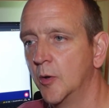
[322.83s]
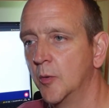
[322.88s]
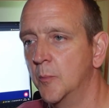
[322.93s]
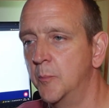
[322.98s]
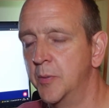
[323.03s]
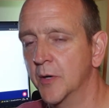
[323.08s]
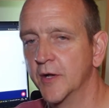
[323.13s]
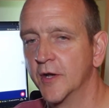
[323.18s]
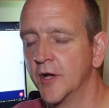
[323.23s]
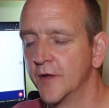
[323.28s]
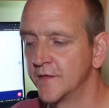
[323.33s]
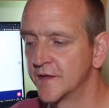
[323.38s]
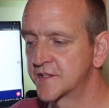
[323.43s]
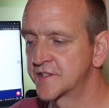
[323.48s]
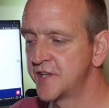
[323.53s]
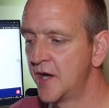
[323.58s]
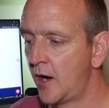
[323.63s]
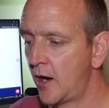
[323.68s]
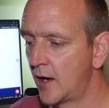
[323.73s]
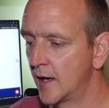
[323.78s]
But at the
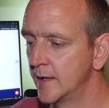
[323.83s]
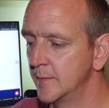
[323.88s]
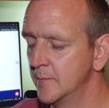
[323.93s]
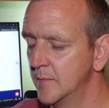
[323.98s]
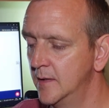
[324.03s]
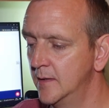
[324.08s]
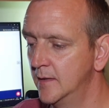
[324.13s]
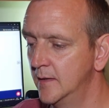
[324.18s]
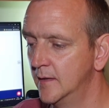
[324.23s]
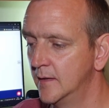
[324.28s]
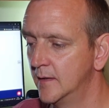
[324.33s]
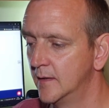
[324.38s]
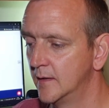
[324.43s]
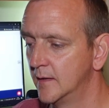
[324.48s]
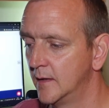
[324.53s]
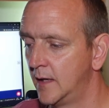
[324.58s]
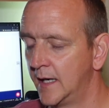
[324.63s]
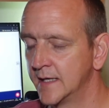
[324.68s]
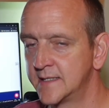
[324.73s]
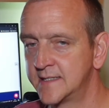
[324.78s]
time,
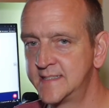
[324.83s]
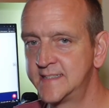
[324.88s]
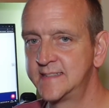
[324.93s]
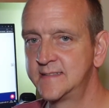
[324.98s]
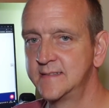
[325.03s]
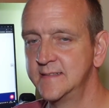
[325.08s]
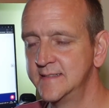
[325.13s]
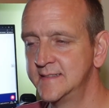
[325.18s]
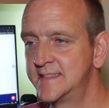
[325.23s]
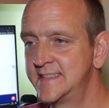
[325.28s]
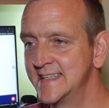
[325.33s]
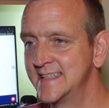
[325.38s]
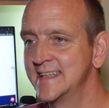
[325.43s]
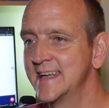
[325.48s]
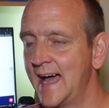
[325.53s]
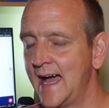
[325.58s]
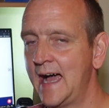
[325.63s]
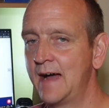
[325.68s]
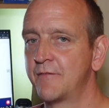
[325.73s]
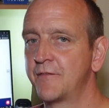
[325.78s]
I
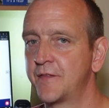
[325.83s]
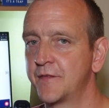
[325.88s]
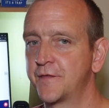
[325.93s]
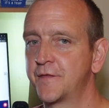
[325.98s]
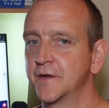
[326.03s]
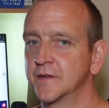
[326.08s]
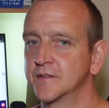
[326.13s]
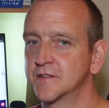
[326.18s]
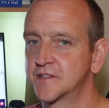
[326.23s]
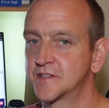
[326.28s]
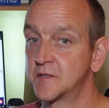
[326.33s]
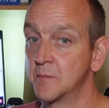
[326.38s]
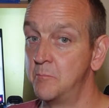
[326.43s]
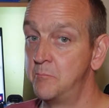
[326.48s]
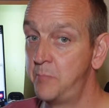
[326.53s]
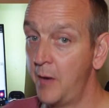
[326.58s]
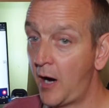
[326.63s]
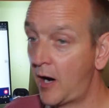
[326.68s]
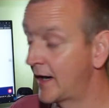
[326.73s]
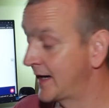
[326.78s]
didn't have the funds to
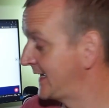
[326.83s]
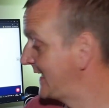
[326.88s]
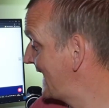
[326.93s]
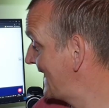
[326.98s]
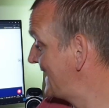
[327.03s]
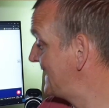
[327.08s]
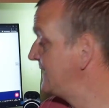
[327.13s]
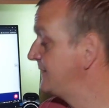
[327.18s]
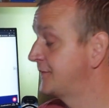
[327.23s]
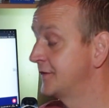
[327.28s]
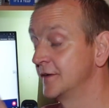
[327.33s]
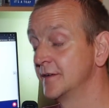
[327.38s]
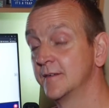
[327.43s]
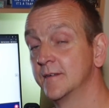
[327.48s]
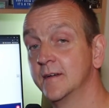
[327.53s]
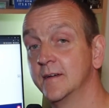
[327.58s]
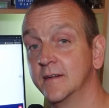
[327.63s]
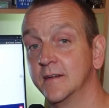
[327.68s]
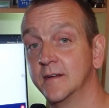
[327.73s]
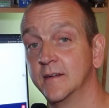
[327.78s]
buy even
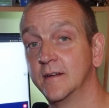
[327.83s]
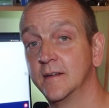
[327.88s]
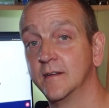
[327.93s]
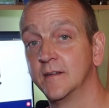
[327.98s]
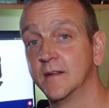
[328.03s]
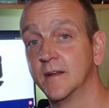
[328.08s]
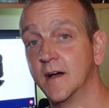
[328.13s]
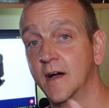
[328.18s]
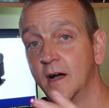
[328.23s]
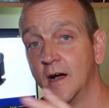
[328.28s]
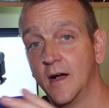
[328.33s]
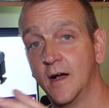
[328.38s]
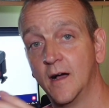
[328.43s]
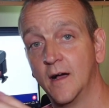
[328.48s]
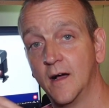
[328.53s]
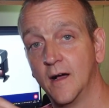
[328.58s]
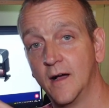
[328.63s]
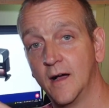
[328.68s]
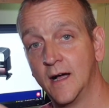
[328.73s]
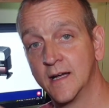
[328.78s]

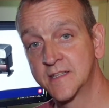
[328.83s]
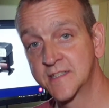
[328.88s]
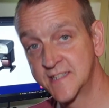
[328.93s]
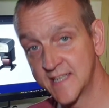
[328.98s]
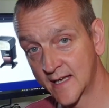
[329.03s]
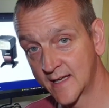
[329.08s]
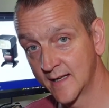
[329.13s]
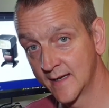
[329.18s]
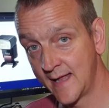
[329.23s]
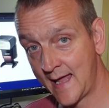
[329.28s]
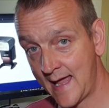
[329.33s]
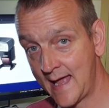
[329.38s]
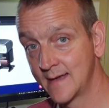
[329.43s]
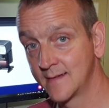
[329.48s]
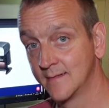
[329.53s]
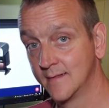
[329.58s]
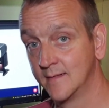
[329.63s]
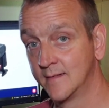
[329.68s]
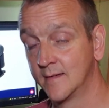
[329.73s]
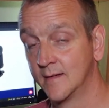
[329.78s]
a
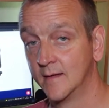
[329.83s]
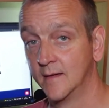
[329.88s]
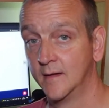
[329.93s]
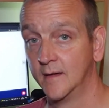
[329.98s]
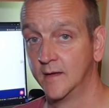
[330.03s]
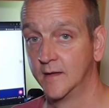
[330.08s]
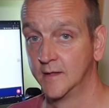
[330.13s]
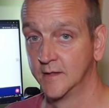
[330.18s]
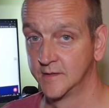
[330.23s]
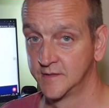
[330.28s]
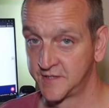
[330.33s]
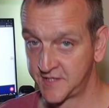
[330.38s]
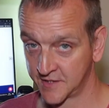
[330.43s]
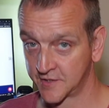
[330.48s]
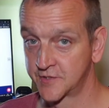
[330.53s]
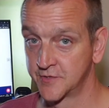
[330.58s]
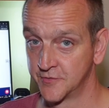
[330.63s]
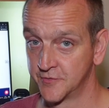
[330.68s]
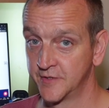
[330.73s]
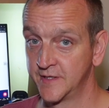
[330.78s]
second-hand
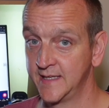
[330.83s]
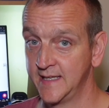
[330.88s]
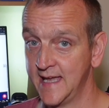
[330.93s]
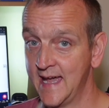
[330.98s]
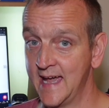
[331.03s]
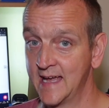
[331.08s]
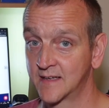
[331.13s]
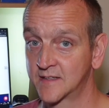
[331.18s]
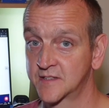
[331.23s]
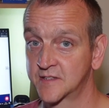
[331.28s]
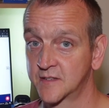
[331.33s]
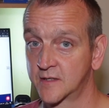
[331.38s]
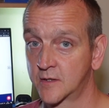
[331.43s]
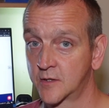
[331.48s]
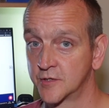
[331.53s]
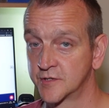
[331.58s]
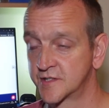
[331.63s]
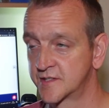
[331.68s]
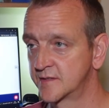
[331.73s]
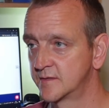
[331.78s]
600ex,
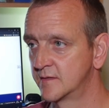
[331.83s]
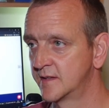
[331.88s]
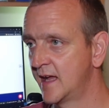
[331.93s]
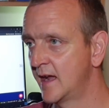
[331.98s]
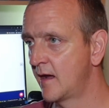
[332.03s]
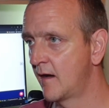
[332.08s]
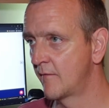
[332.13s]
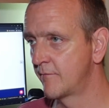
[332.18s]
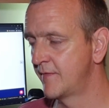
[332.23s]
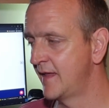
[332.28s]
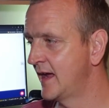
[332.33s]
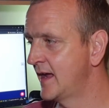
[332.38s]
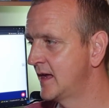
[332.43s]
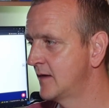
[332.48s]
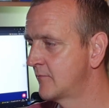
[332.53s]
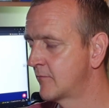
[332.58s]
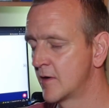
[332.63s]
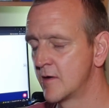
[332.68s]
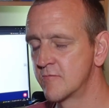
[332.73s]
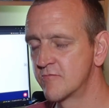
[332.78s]
because they are
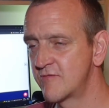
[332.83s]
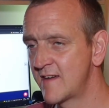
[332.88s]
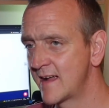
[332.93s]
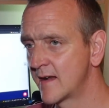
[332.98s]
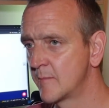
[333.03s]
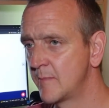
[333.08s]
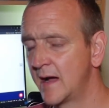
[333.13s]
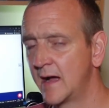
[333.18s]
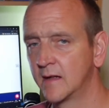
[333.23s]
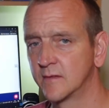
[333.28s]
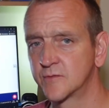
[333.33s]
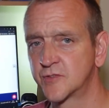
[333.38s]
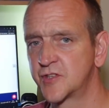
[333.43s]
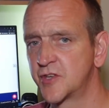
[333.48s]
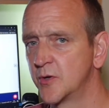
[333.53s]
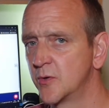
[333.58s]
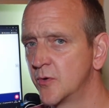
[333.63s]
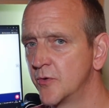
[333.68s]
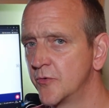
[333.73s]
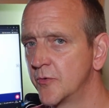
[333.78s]
around about
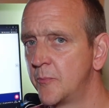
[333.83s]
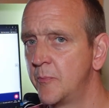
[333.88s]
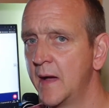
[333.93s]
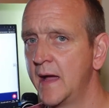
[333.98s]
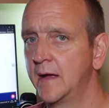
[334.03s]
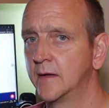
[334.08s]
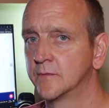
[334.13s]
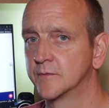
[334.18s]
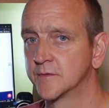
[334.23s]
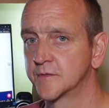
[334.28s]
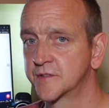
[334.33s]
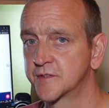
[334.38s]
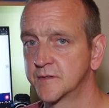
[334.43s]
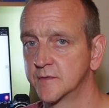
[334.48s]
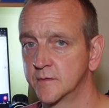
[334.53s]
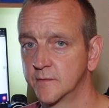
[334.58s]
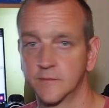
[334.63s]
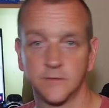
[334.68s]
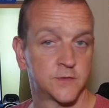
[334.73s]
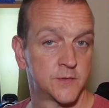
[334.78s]
£200
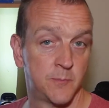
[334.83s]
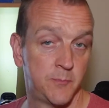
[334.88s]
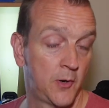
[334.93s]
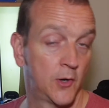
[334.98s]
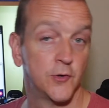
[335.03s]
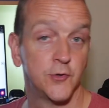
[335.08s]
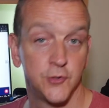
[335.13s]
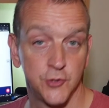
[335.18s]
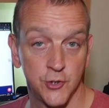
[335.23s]
to buy